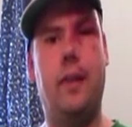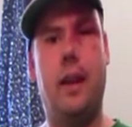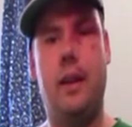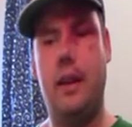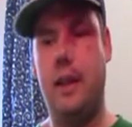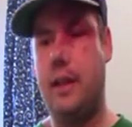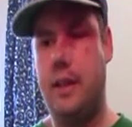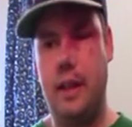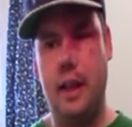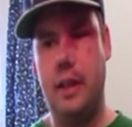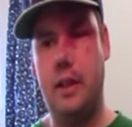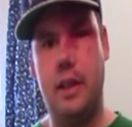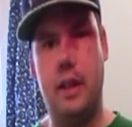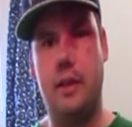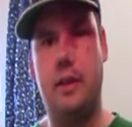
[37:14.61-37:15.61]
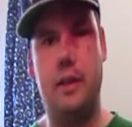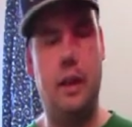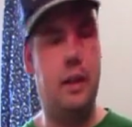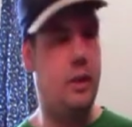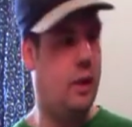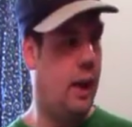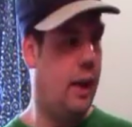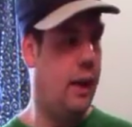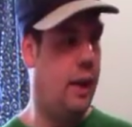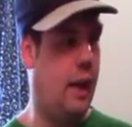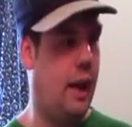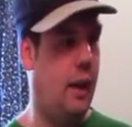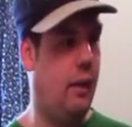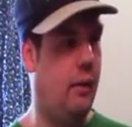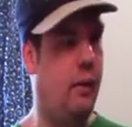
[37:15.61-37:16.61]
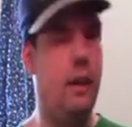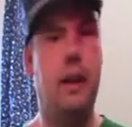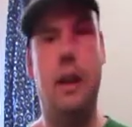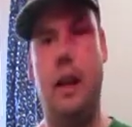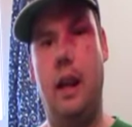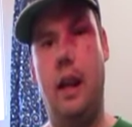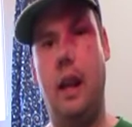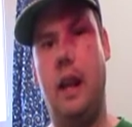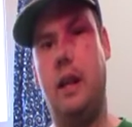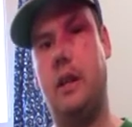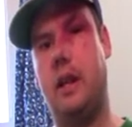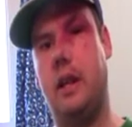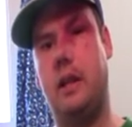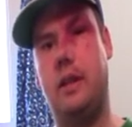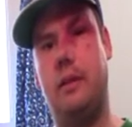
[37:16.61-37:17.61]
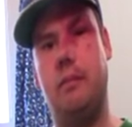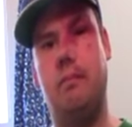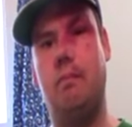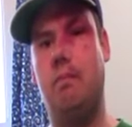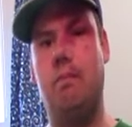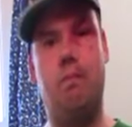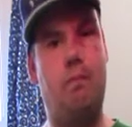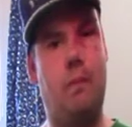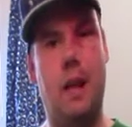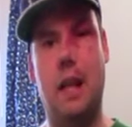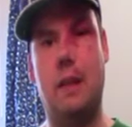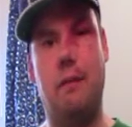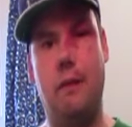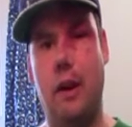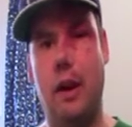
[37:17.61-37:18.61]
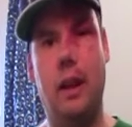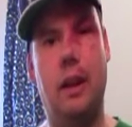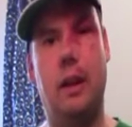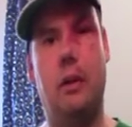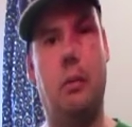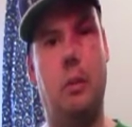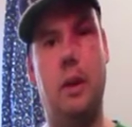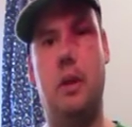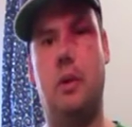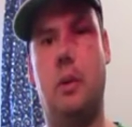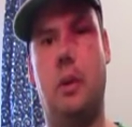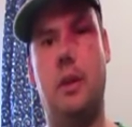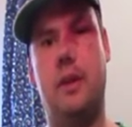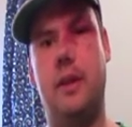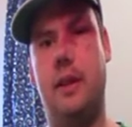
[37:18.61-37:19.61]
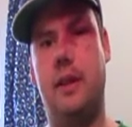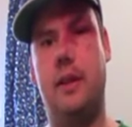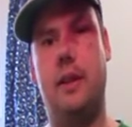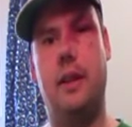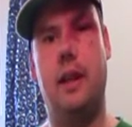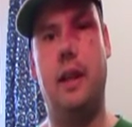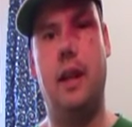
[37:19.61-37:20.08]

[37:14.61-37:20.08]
This thing just, you shut it down, it just takes very little resources.